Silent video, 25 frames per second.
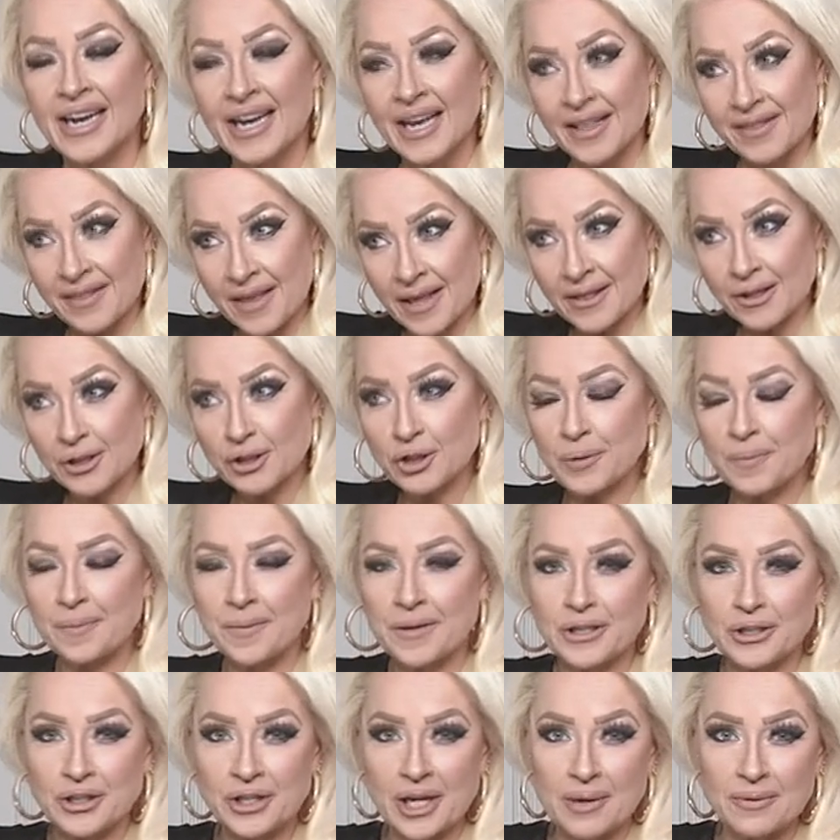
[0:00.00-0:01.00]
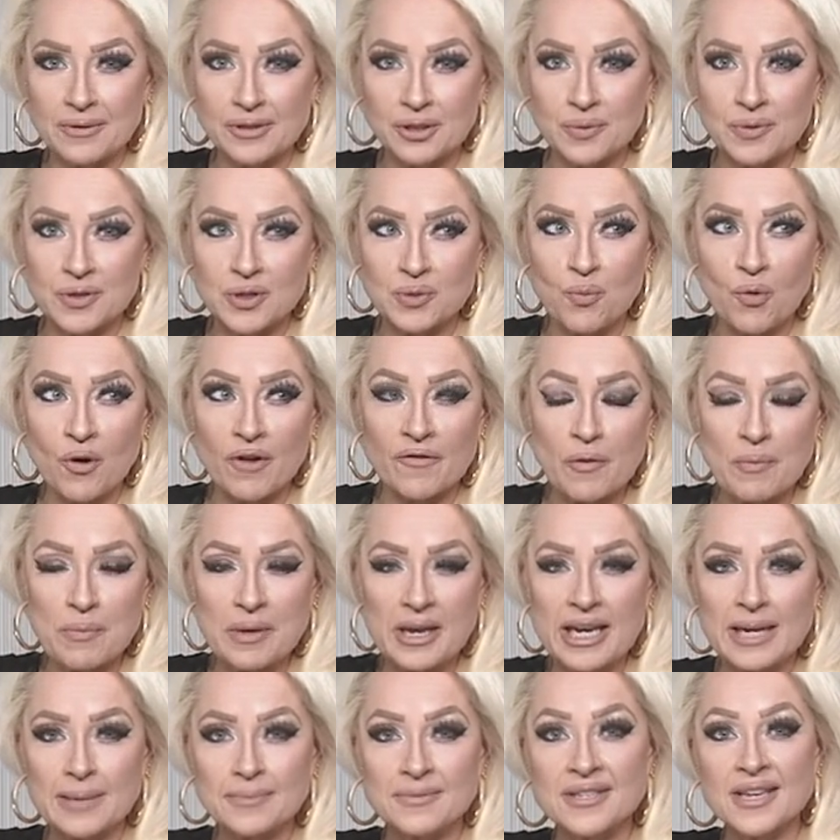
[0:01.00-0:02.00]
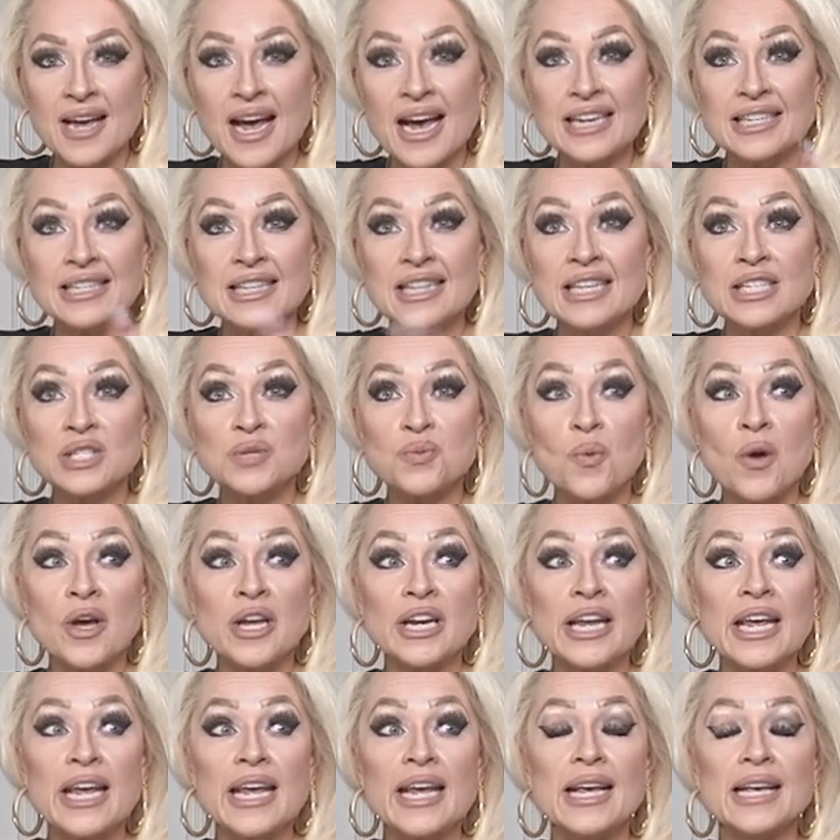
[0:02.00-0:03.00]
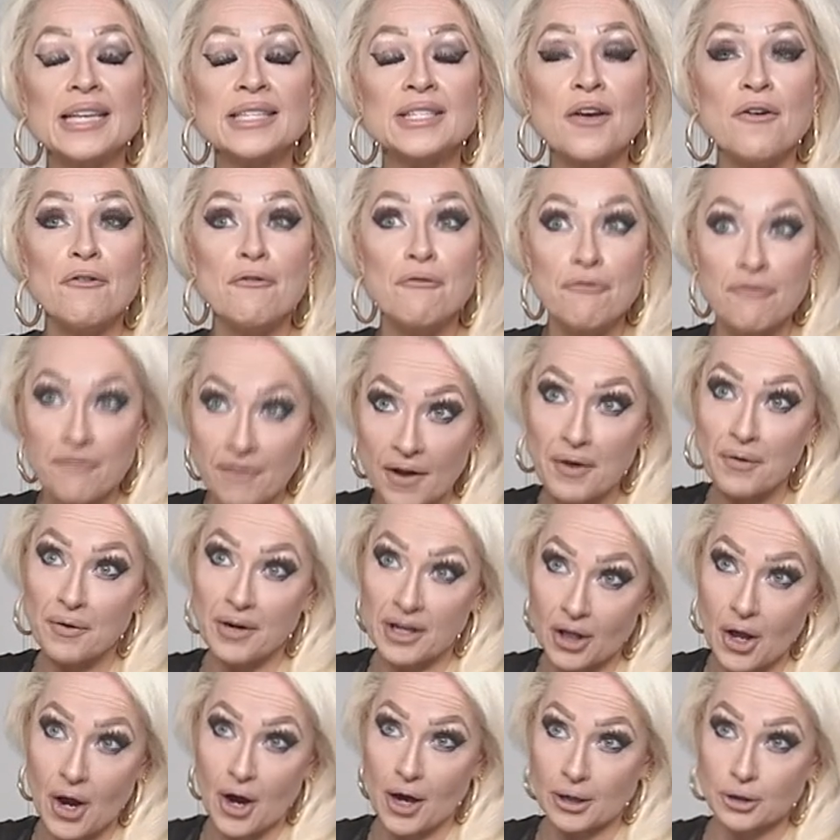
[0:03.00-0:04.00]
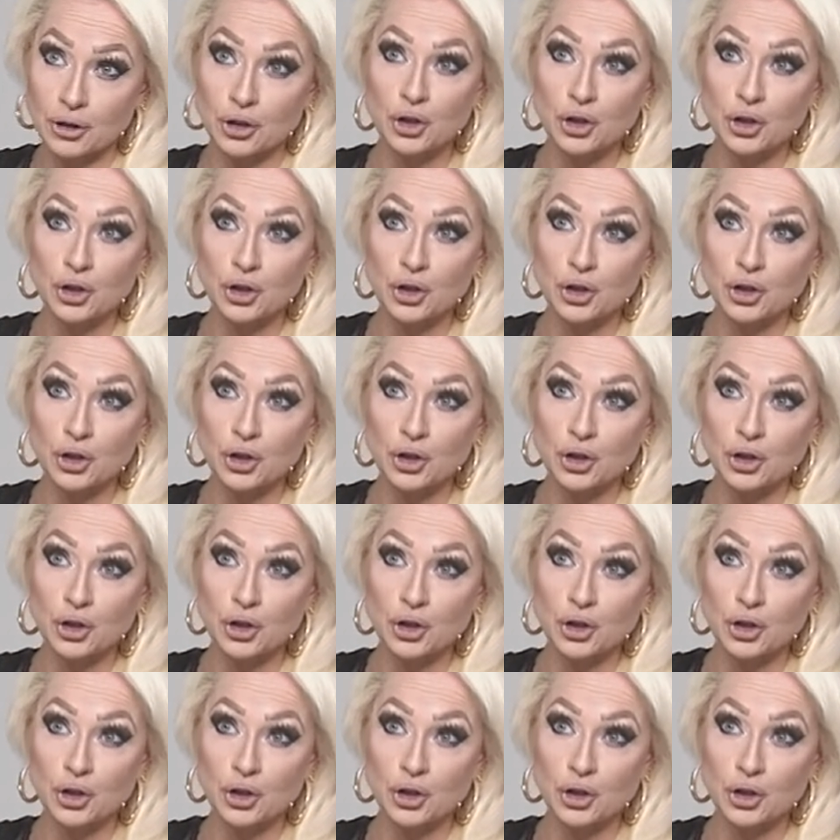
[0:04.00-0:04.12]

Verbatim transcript: than the trapiche, which was more of a medium size. This one is very large.